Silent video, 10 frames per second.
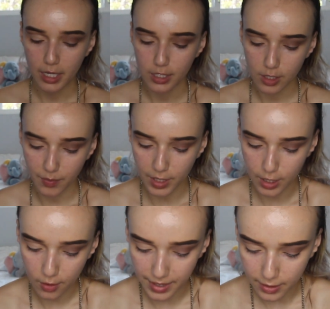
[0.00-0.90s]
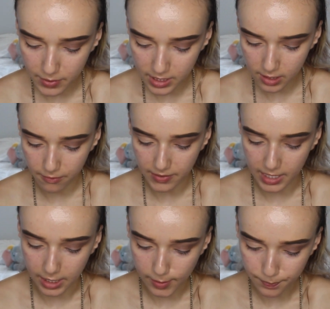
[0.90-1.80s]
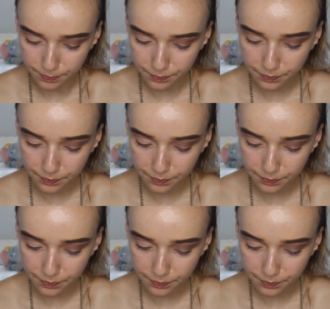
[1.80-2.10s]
So I'm gonna go in with Sphere.